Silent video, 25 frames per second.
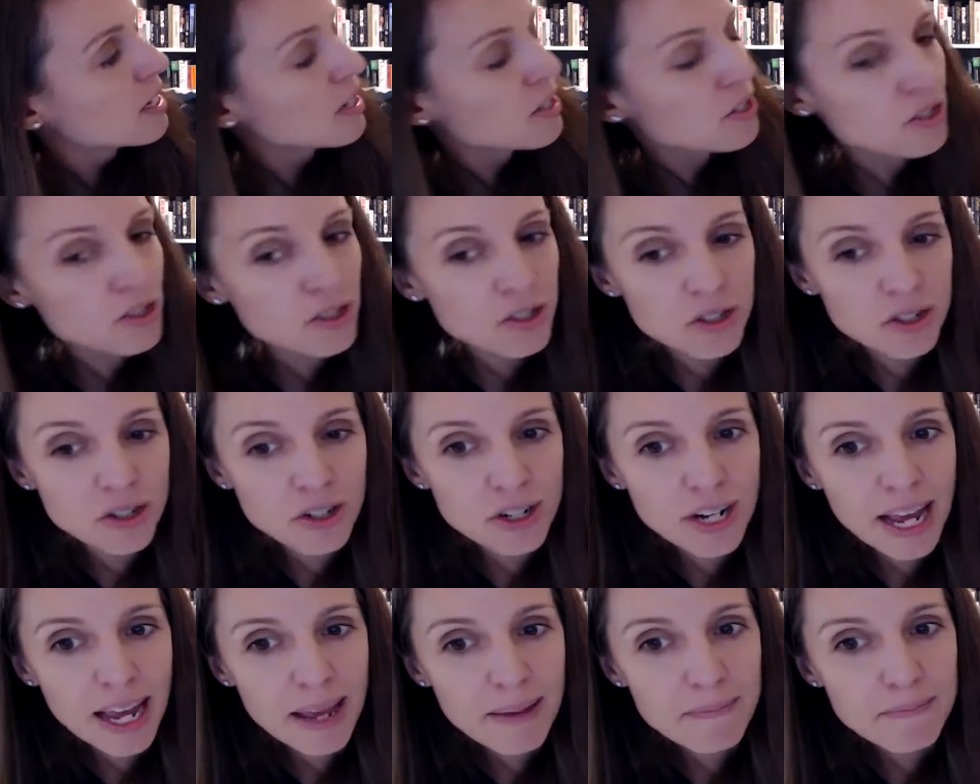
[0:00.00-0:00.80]

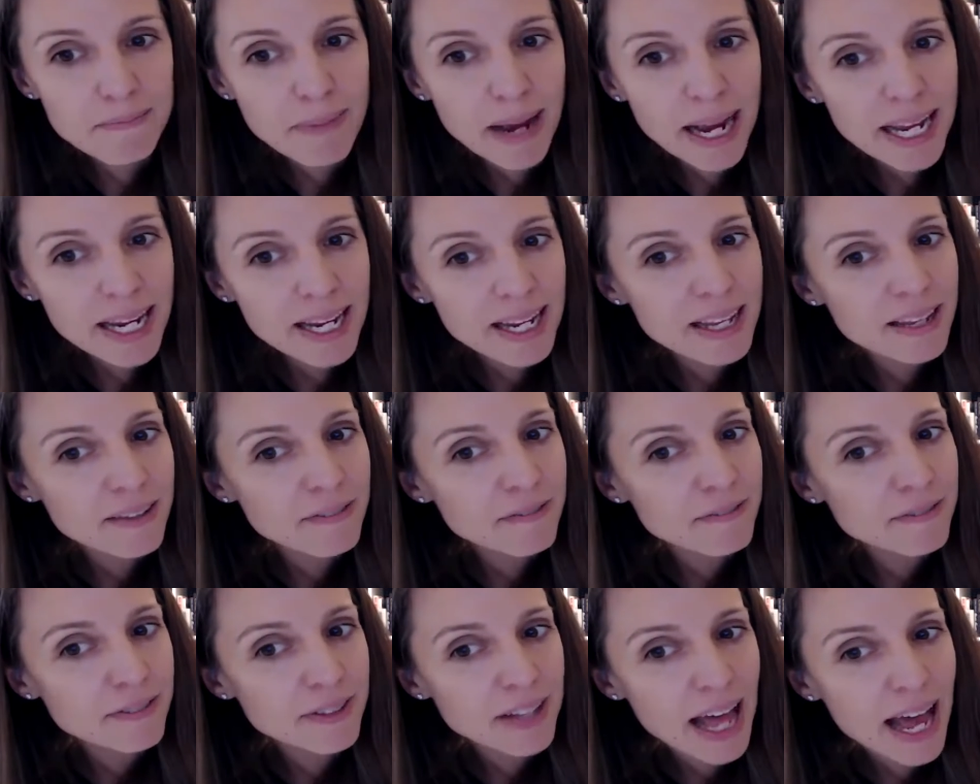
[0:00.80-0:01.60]
stood a mighty
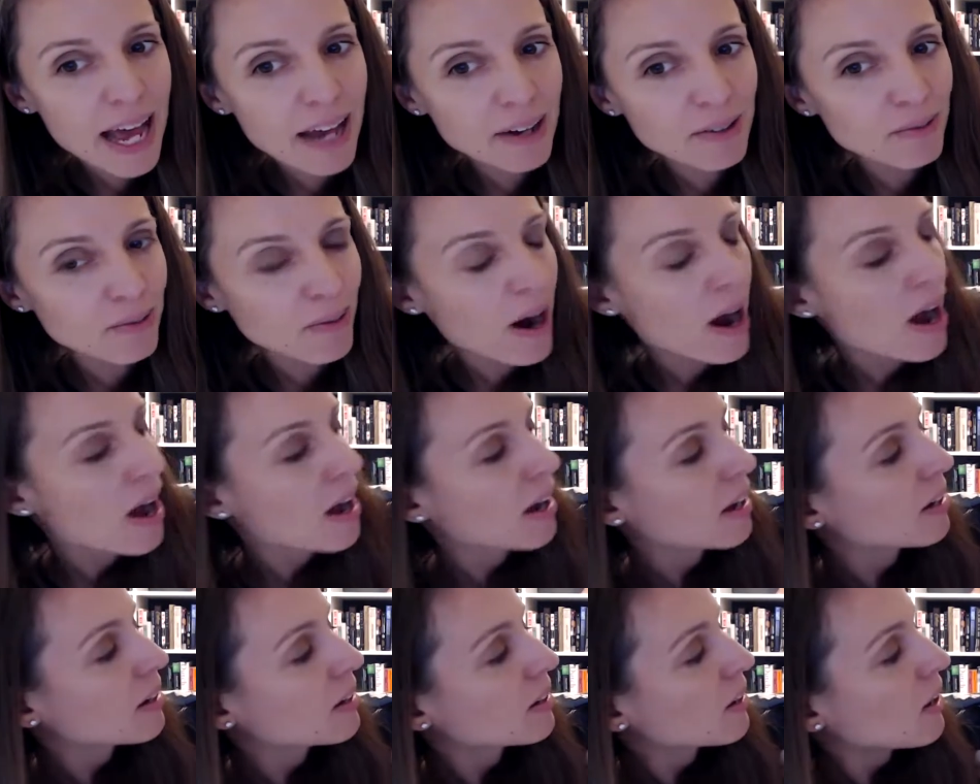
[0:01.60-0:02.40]
flat
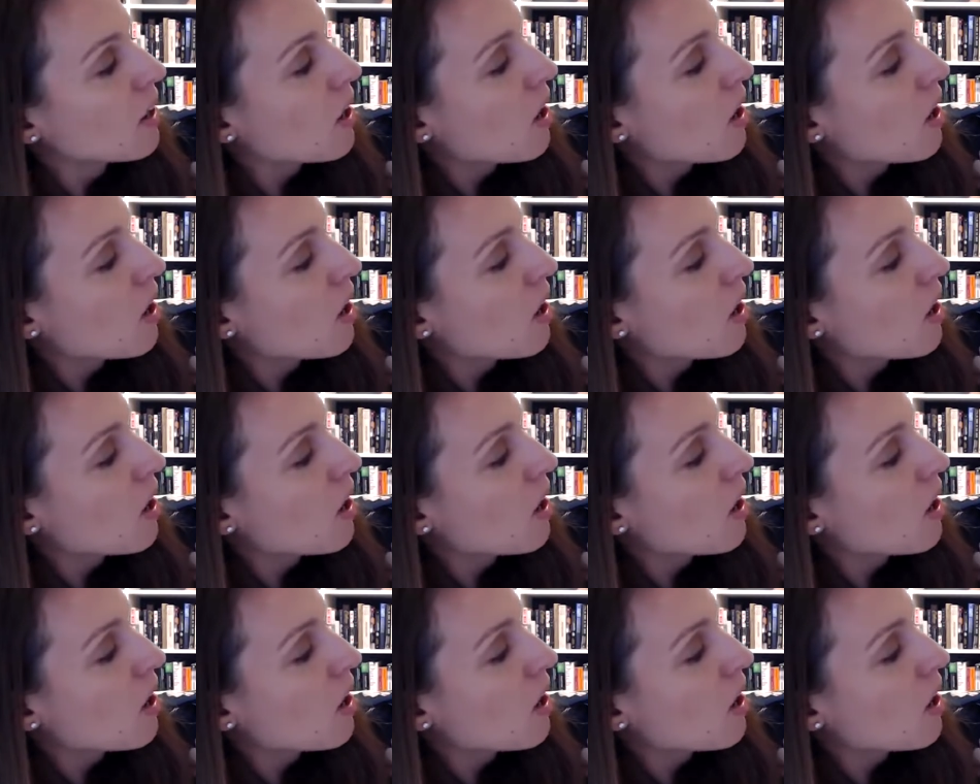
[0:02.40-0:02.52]
rock,